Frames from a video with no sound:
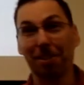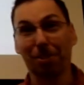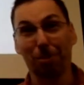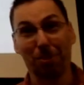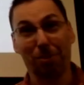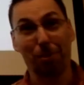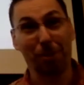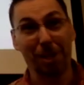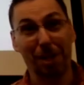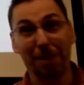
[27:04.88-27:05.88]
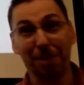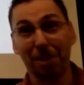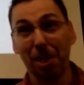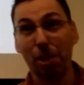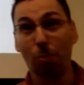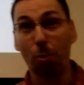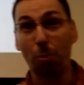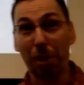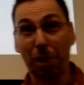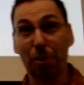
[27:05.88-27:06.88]
in terms of thermodynamics. We
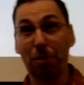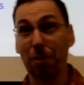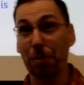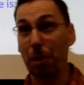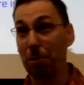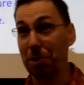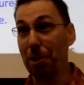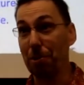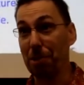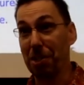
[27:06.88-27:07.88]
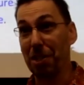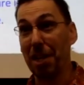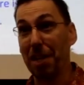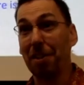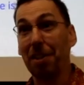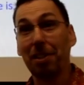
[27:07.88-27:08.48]
want to go to the lowest energy state.